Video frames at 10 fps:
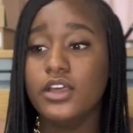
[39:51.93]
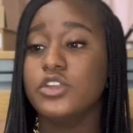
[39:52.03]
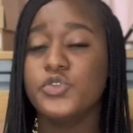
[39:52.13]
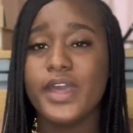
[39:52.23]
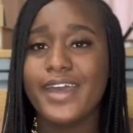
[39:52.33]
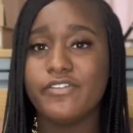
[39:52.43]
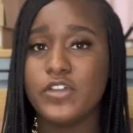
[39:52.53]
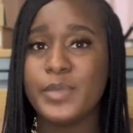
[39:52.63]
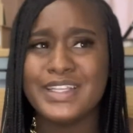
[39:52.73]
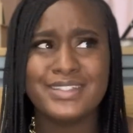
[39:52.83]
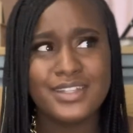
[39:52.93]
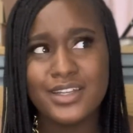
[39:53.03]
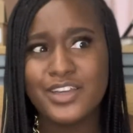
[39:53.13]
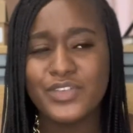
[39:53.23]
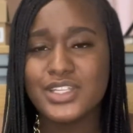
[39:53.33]
you had females
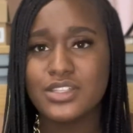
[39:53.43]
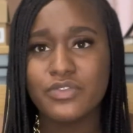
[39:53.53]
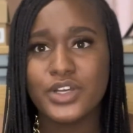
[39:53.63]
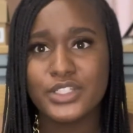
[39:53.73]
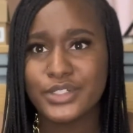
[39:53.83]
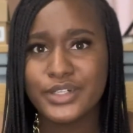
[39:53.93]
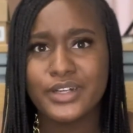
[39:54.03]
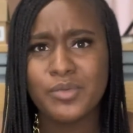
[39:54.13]
still leaving their stuff unsecure.